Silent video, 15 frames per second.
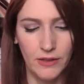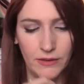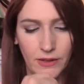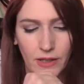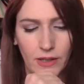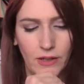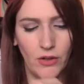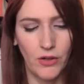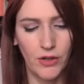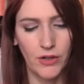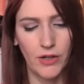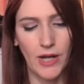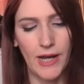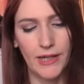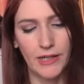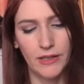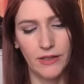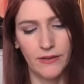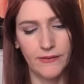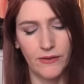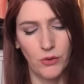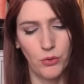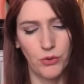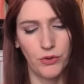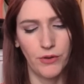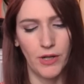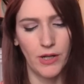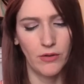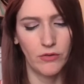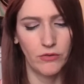They are hiding this though, they're
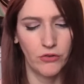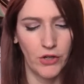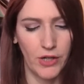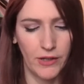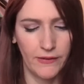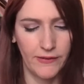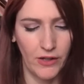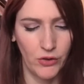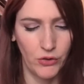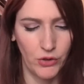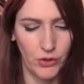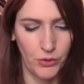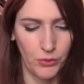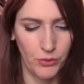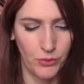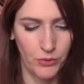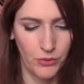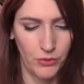not trying to tell you.